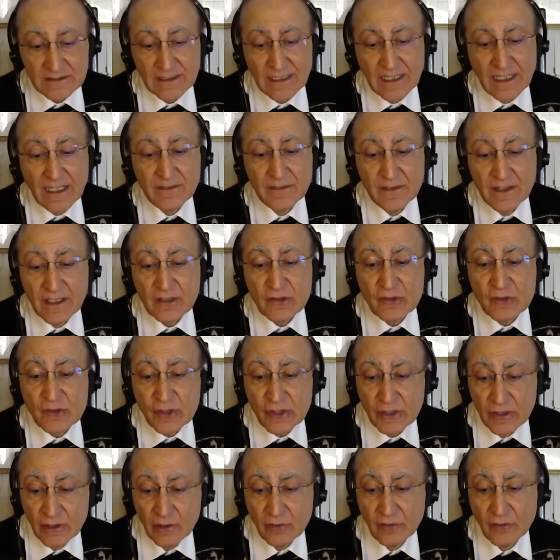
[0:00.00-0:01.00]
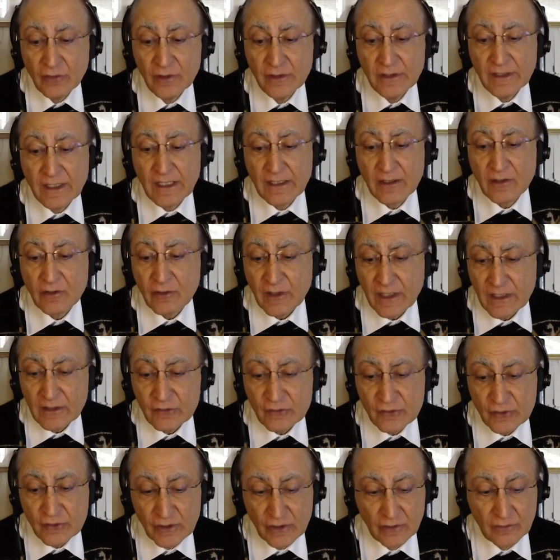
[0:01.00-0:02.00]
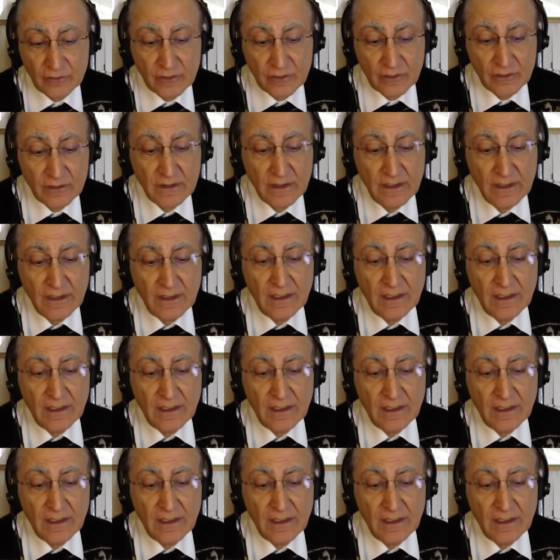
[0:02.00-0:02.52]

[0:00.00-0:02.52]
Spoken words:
and their children and grandchildren